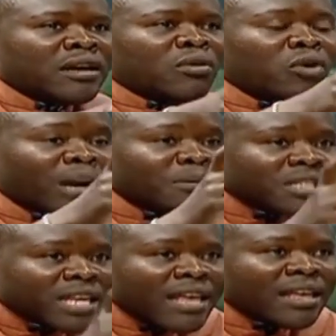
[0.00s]
What I'm
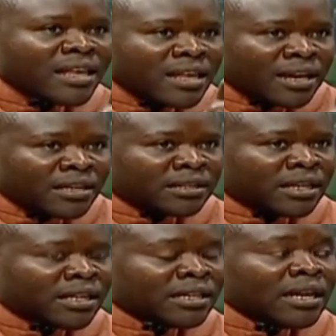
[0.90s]
saying here
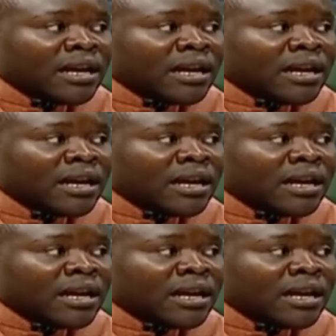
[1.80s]
that